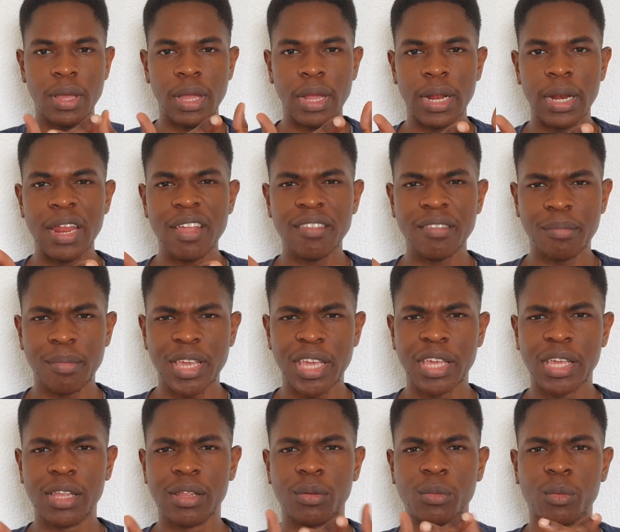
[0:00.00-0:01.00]
Let's
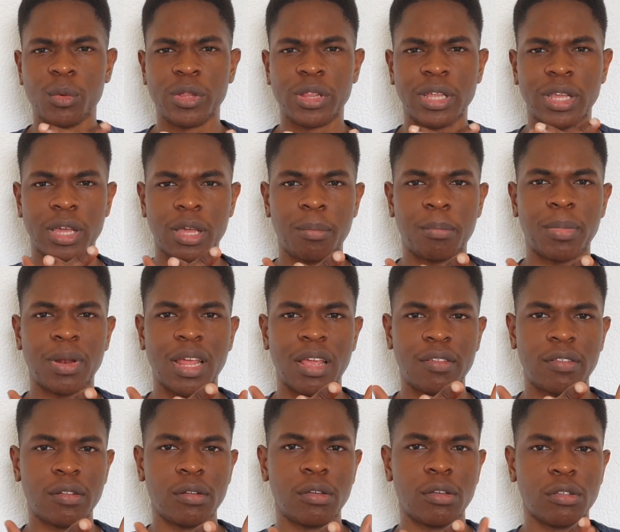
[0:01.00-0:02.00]
begin with
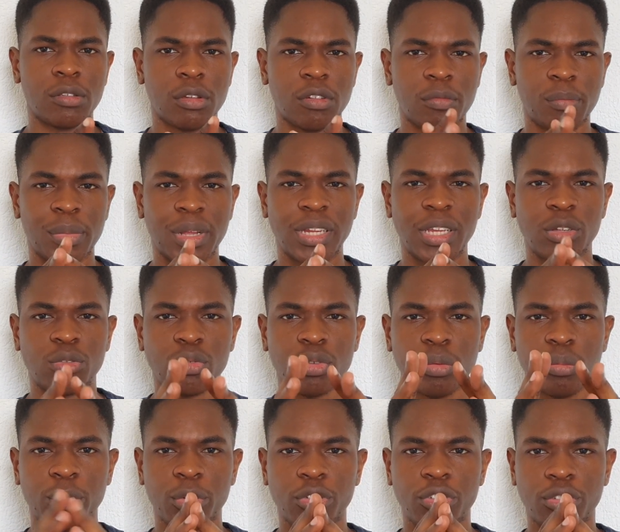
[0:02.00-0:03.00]
Kepler's laws of
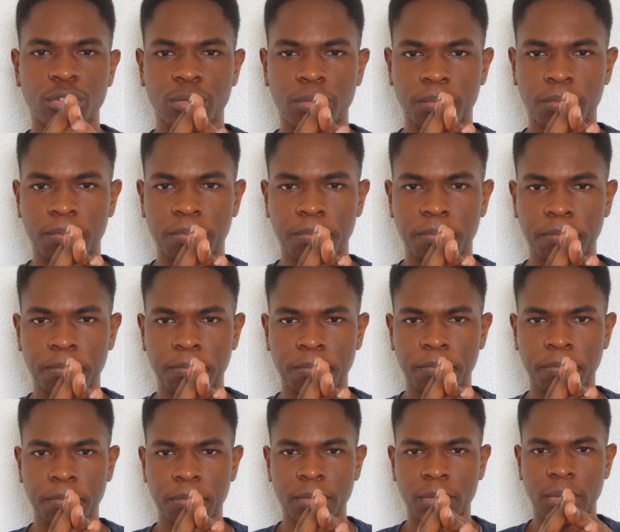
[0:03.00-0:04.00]
planetary motion.
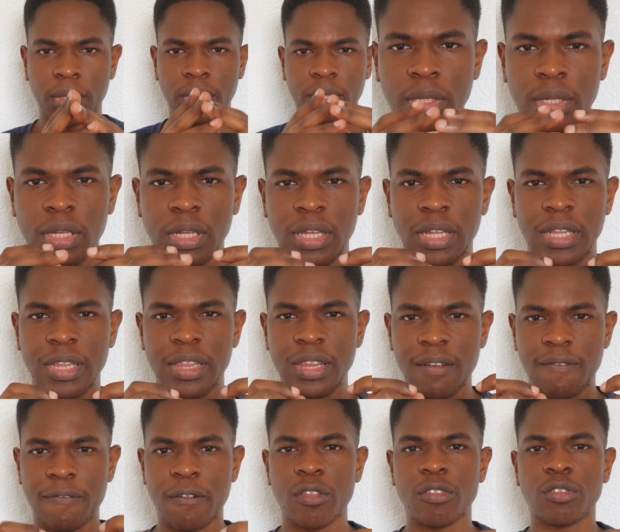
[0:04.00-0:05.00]

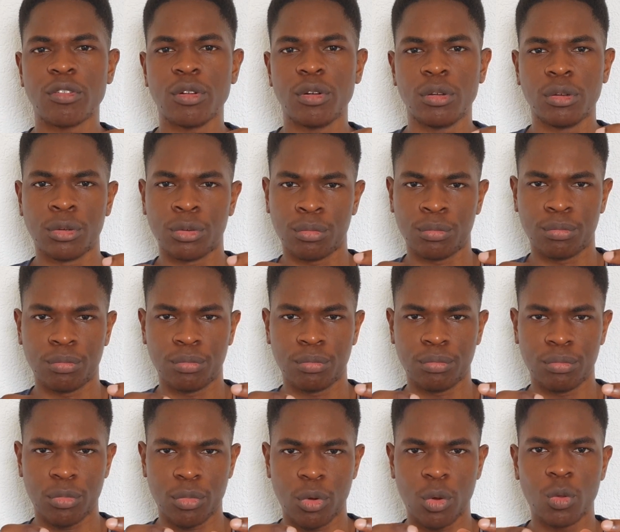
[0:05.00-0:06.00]
The first law,
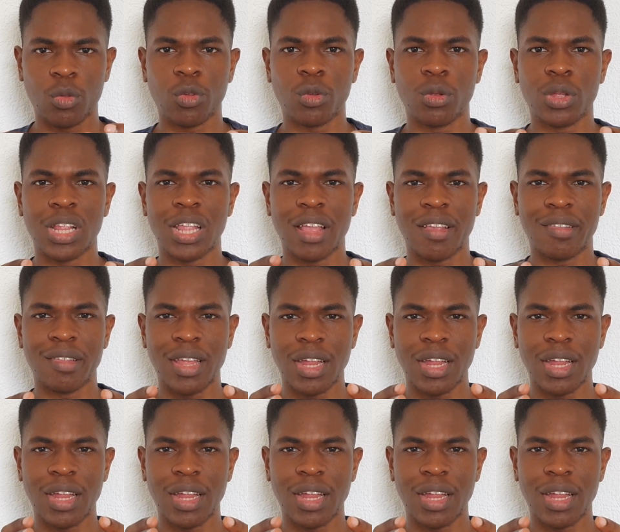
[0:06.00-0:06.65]
also known as